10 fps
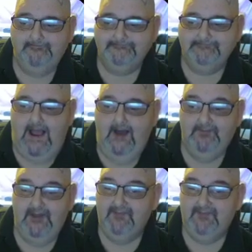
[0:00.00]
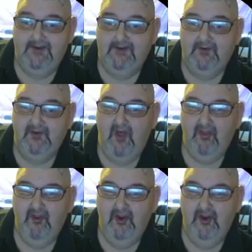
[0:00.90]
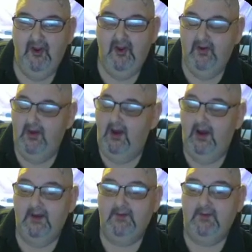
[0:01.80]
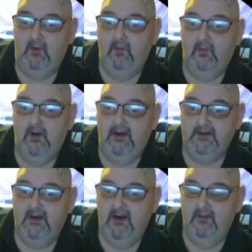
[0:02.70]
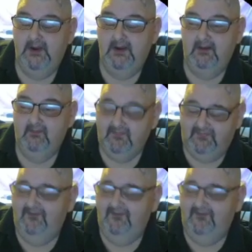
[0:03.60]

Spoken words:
I'm not saying nothing. I don't want comments.